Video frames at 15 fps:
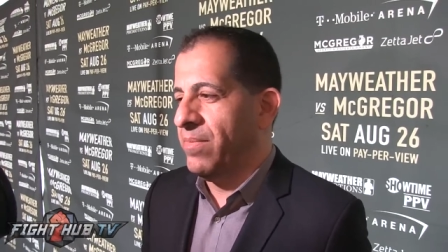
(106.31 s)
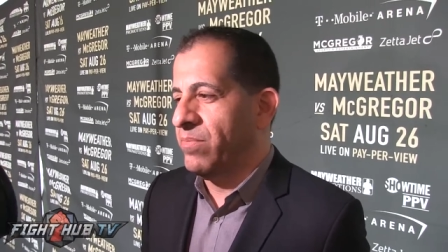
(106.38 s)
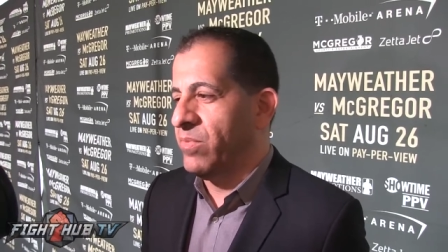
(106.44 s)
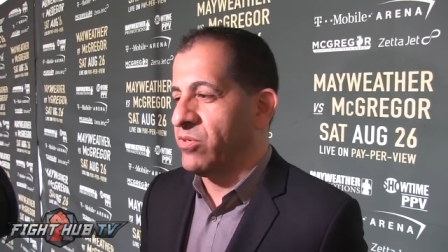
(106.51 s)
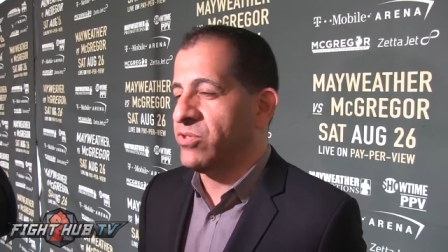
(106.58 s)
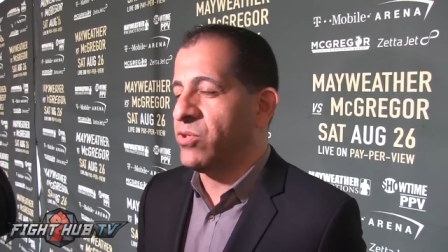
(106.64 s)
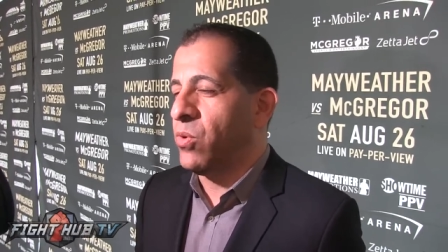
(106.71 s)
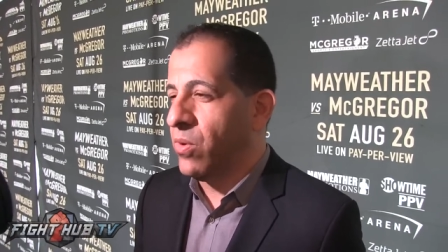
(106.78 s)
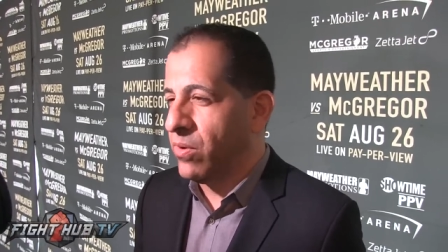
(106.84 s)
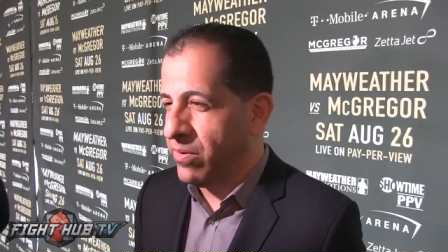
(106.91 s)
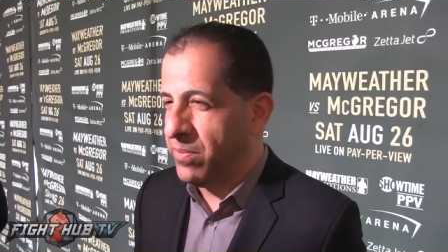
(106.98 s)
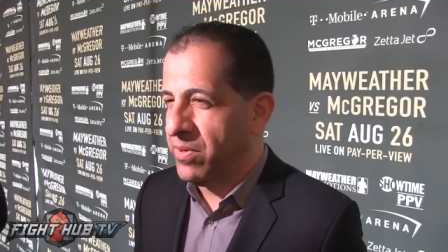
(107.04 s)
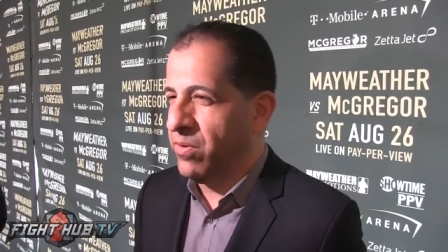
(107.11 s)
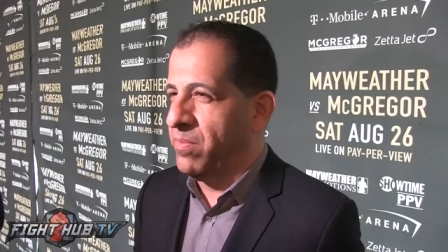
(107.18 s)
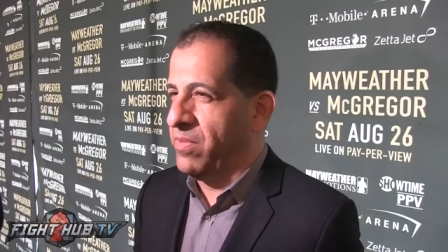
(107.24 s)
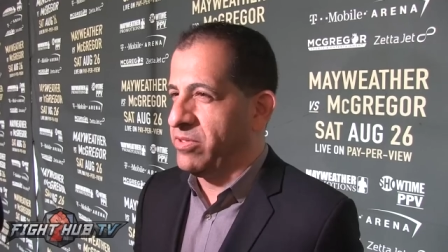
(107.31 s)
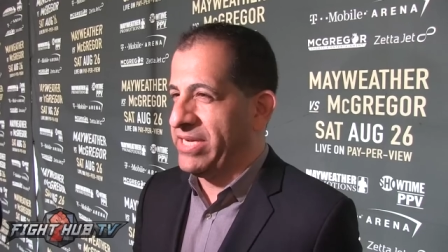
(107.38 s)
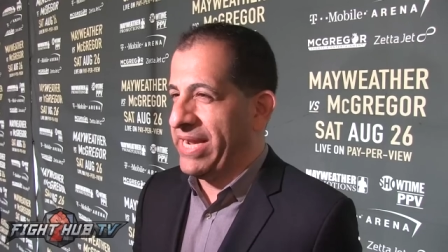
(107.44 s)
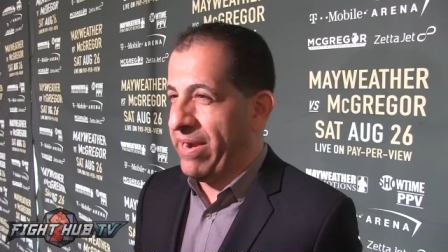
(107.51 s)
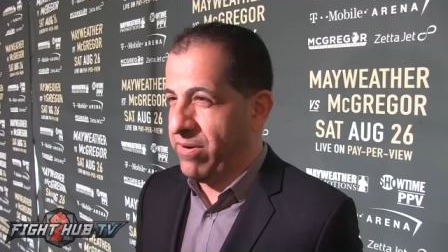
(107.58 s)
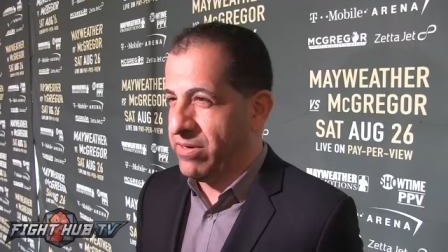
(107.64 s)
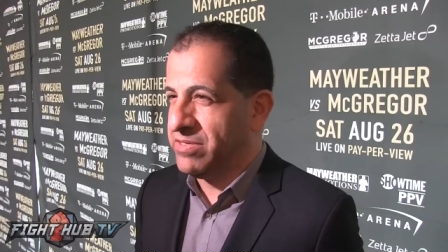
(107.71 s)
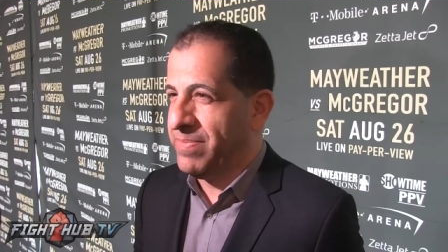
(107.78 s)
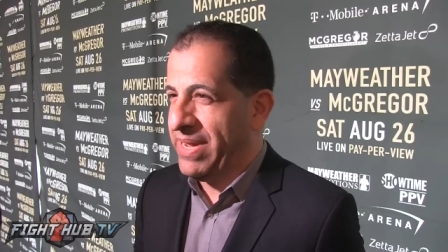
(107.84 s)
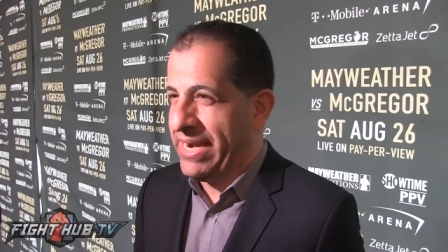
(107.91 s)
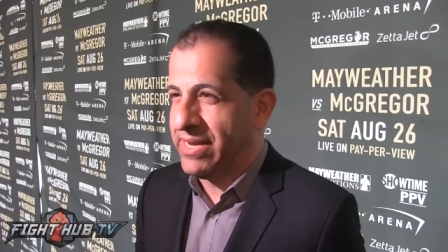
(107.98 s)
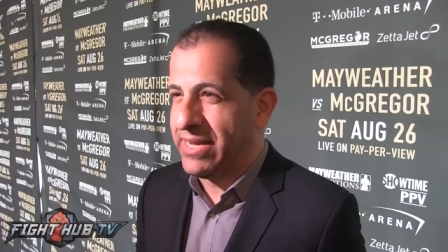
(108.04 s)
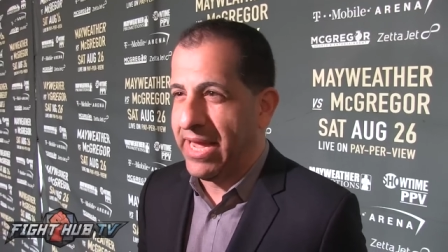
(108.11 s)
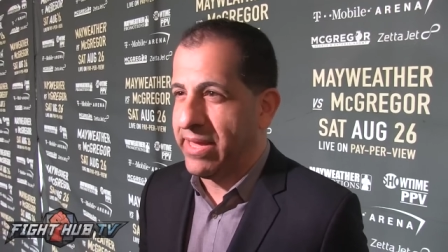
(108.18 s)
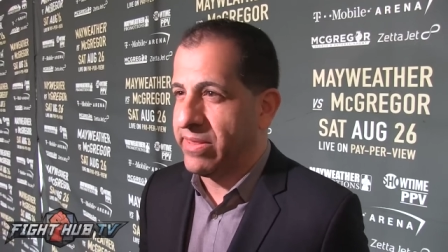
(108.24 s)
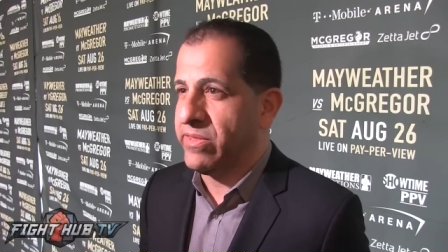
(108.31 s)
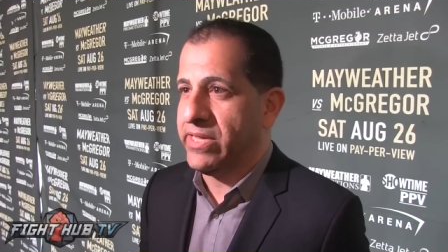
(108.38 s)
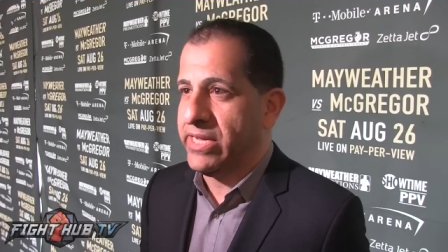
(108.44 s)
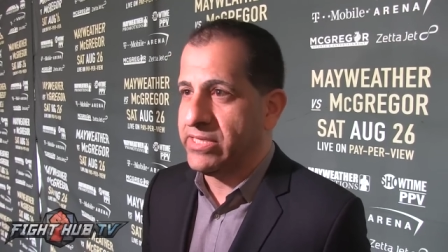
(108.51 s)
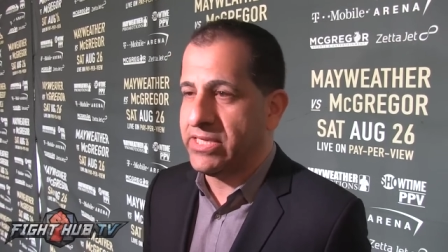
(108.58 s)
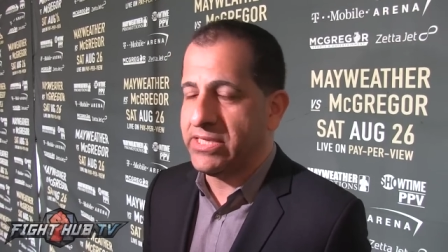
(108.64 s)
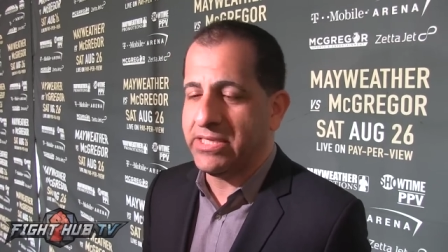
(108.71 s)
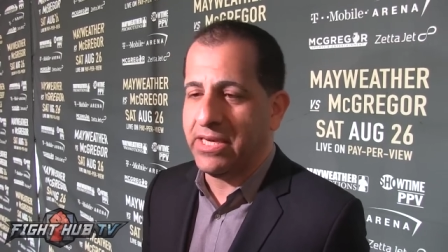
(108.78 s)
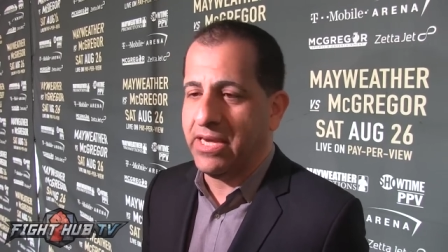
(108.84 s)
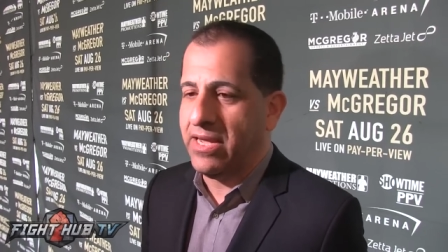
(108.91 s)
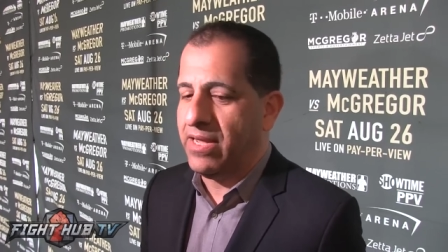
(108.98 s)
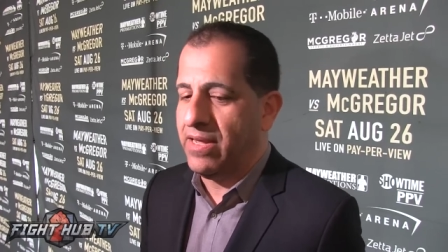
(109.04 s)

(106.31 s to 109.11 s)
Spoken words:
most quotable, most charismatic athletes.